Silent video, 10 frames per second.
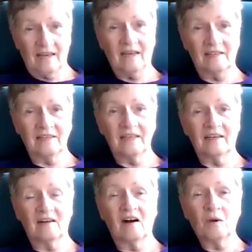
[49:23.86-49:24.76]

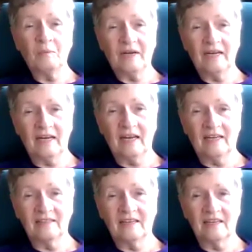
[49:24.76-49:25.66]
the army,
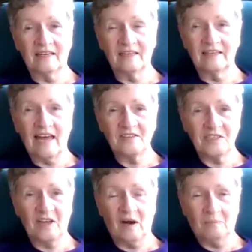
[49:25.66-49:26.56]
and in a
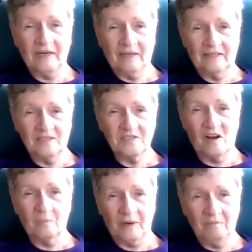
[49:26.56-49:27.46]
Nazi army, Hitler's
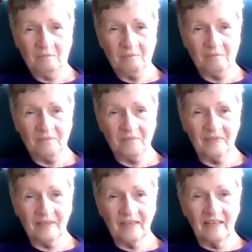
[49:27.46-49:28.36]
army.
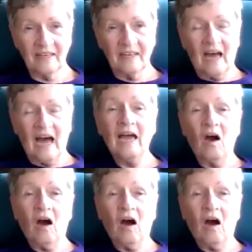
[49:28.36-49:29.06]
I